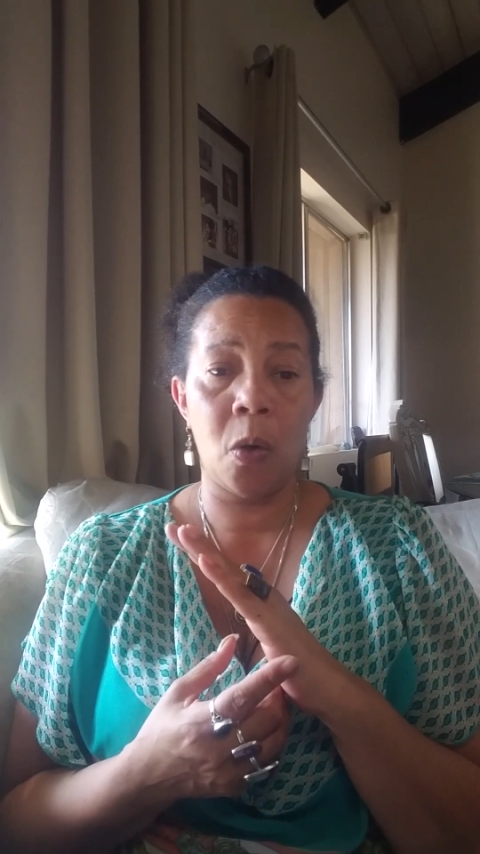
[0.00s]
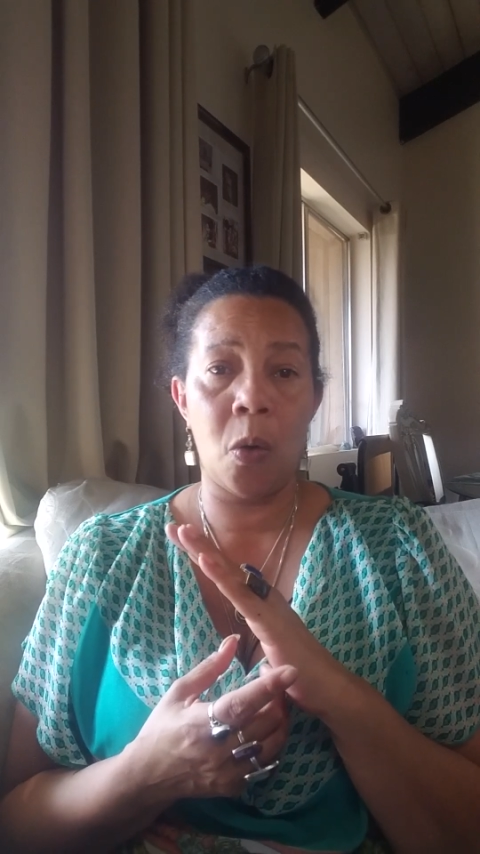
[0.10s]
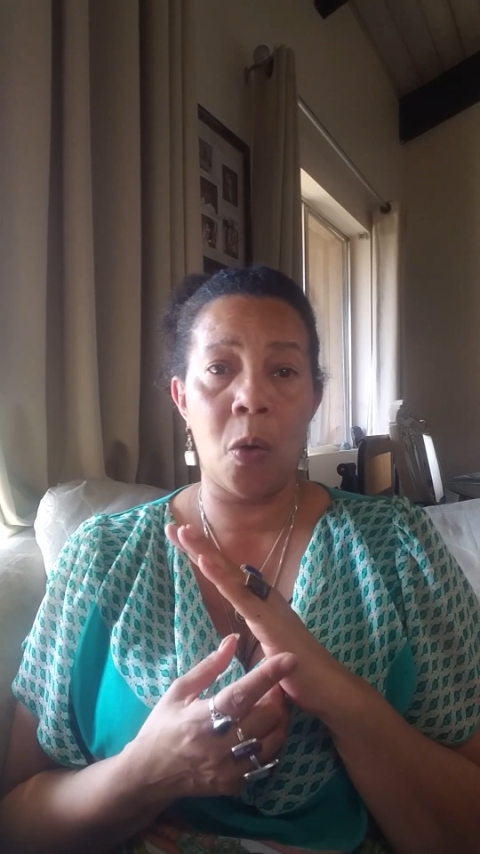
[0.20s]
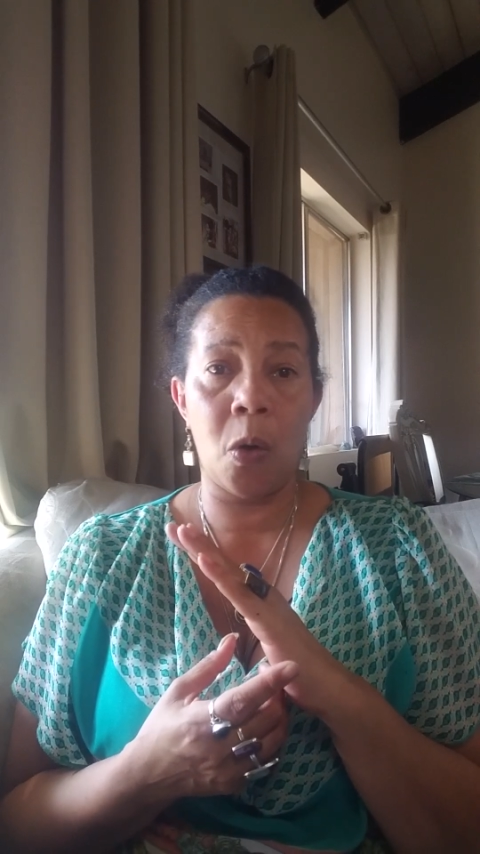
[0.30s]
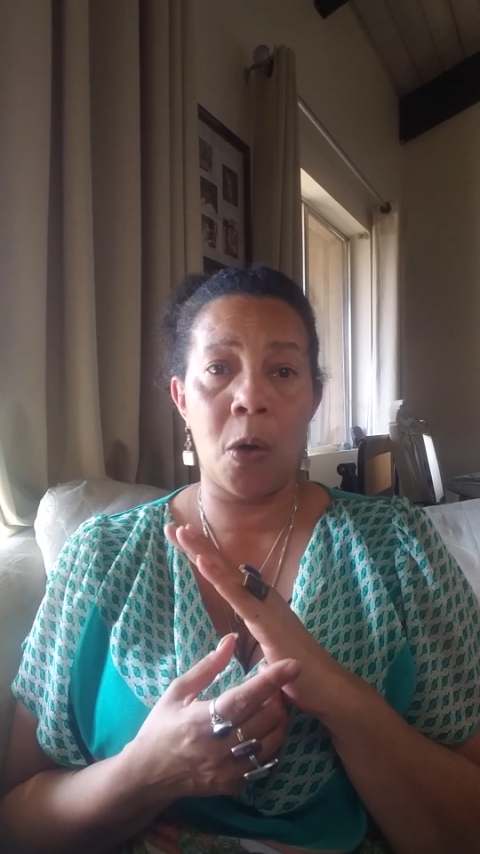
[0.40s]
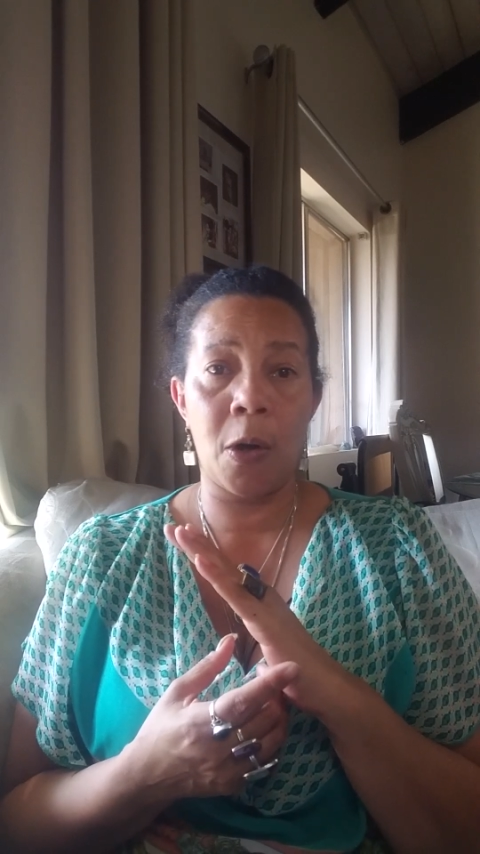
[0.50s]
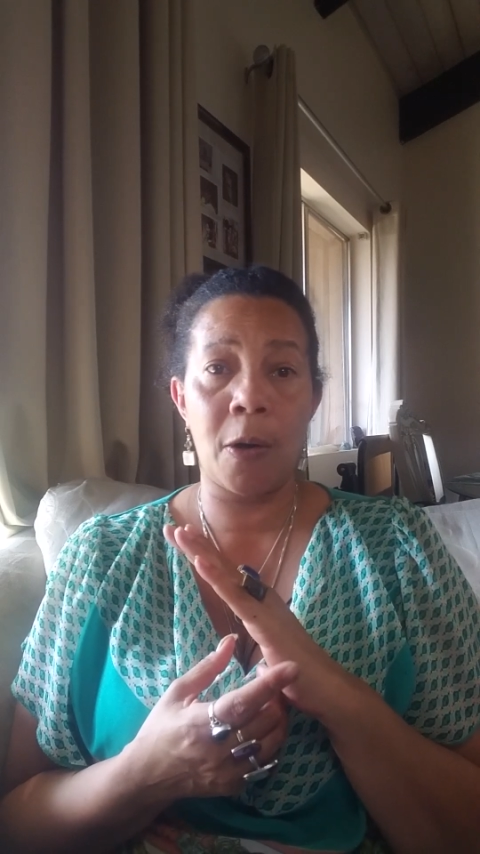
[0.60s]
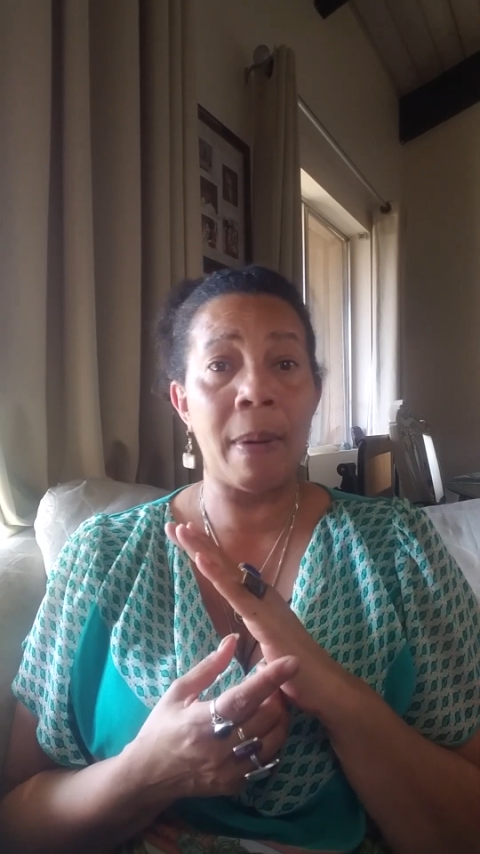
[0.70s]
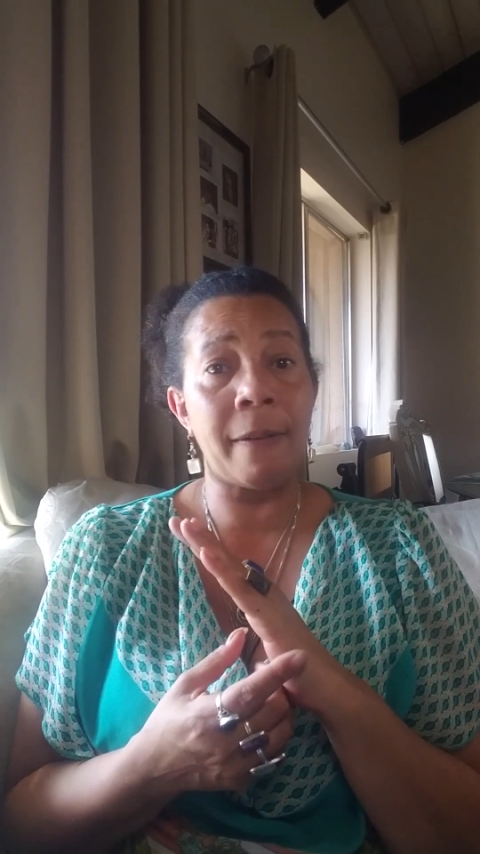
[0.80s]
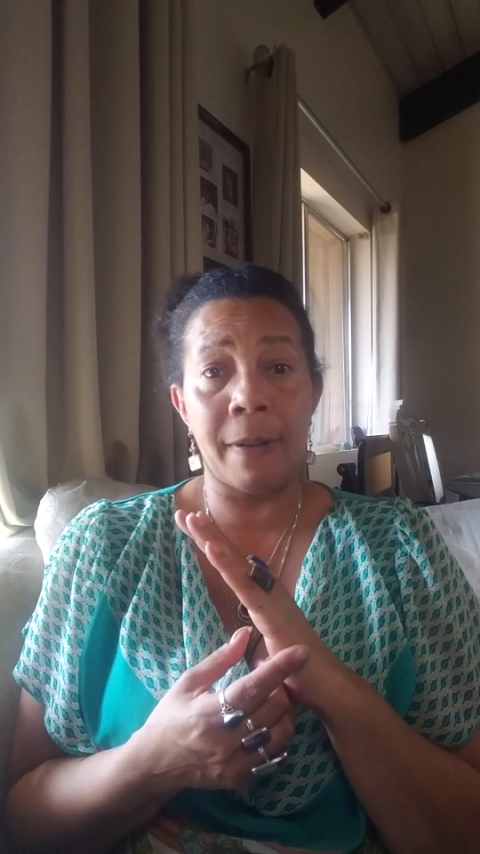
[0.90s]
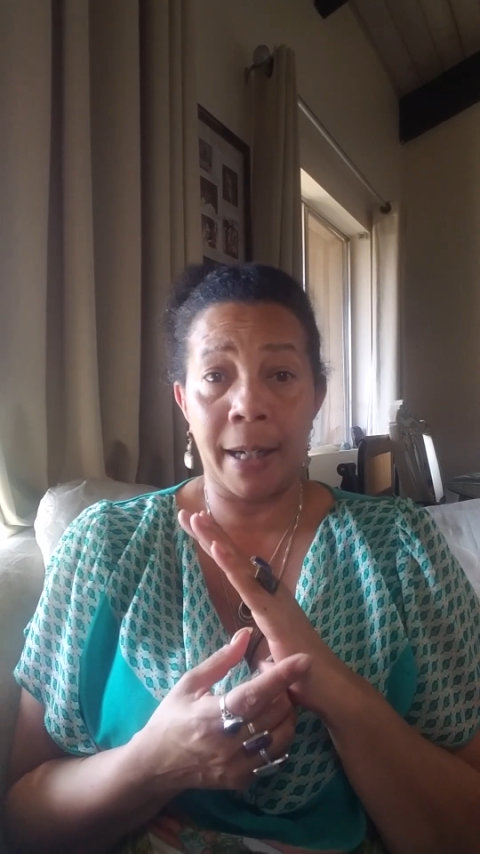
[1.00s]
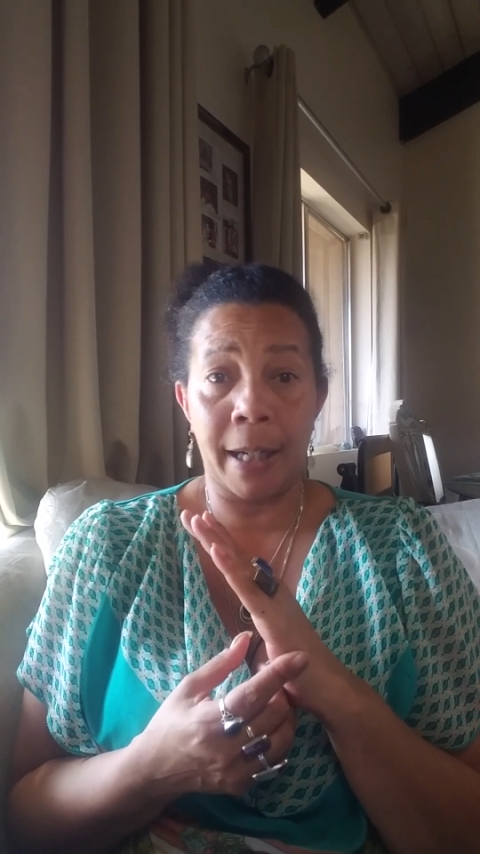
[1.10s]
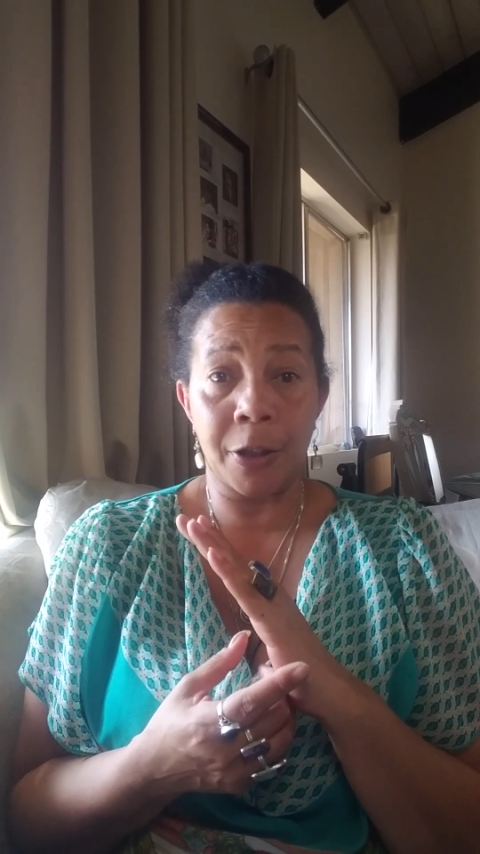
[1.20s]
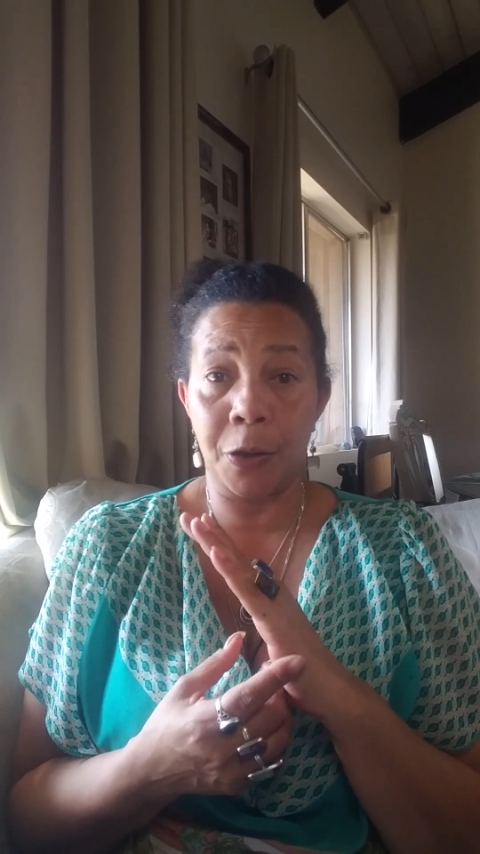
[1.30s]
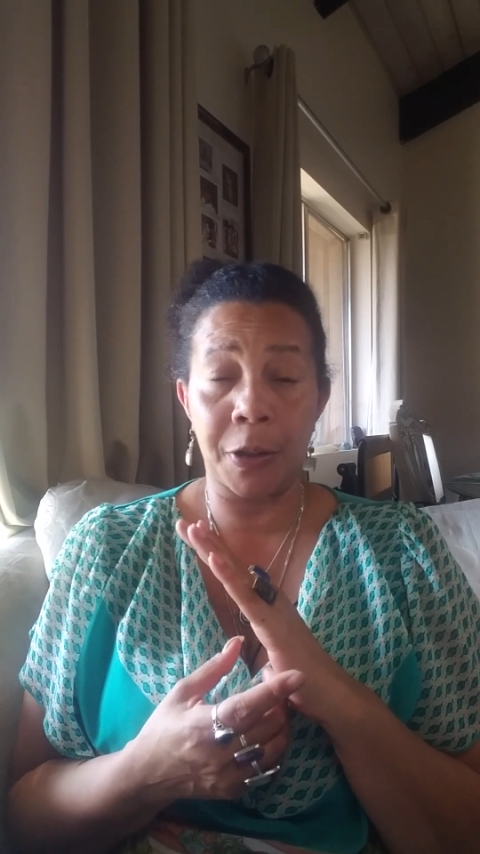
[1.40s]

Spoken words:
or my financial